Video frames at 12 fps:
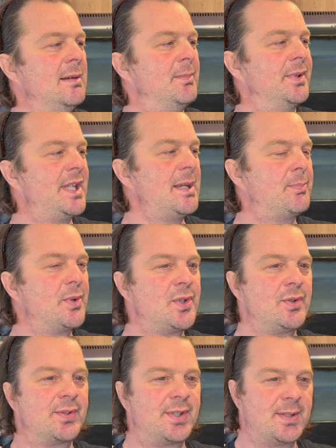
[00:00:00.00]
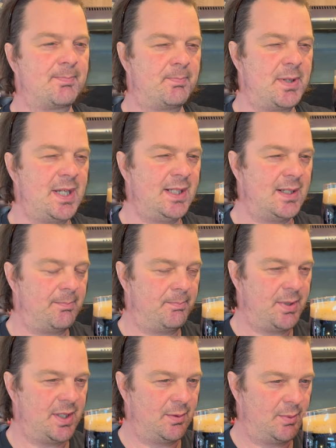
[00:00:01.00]
But they produced this peanut
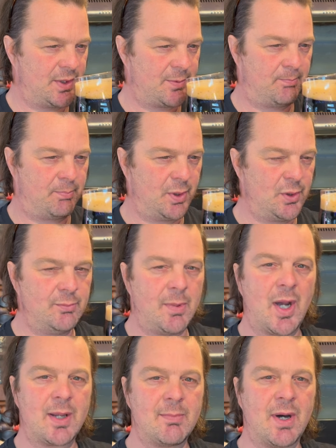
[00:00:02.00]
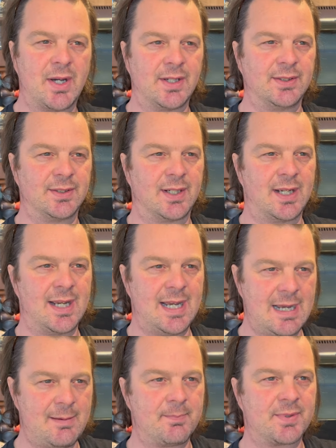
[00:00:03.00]
beer, which blew my mind,
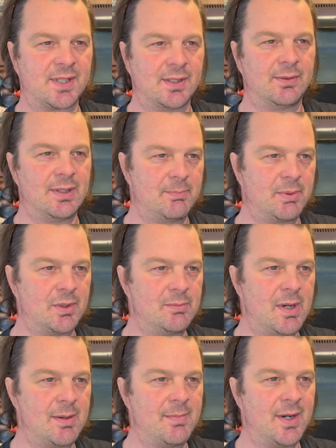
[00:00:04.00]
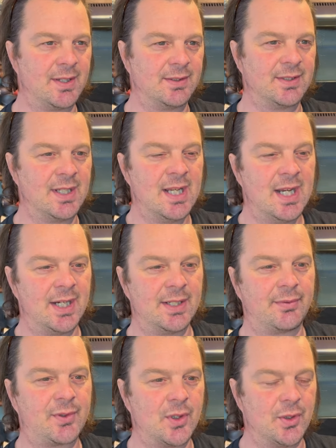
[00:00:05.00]
absolutely blew my mind. And
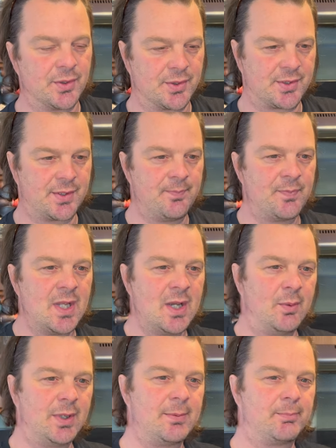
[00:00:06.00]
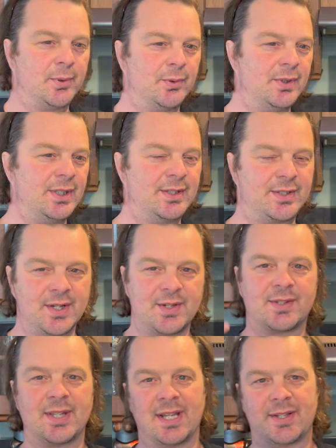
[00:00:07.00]
of course, when a brewery
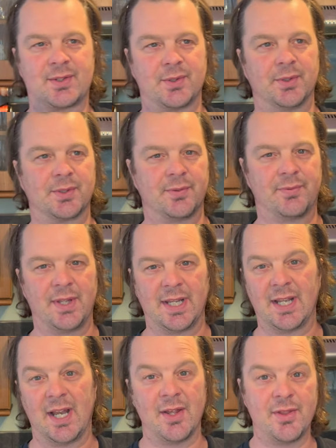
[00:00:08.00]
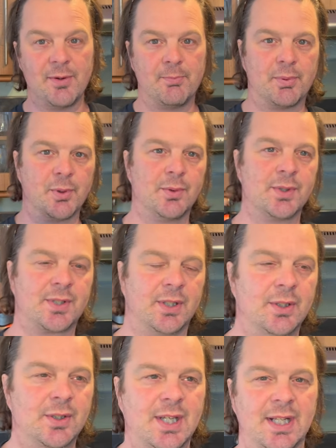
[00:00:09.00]
does that sort of thing, other brewers are
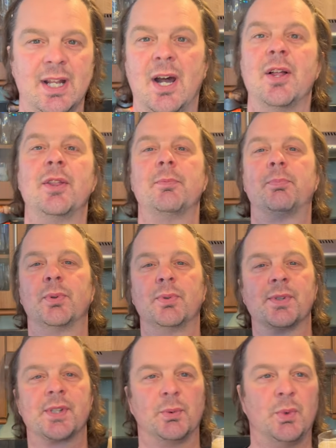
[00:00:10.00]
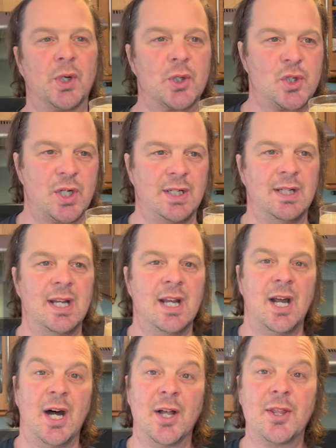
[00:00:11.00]
looking, other brewers are watching,
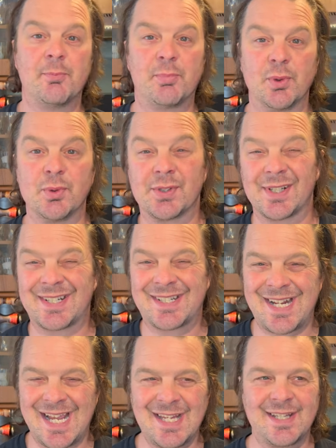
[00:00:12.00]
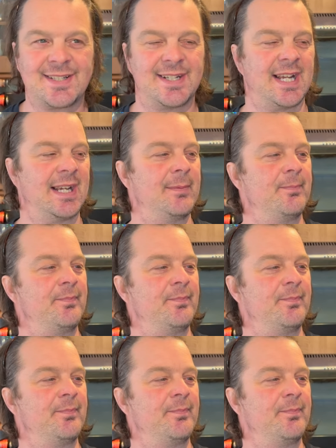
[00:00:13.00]
other brewers are tasting.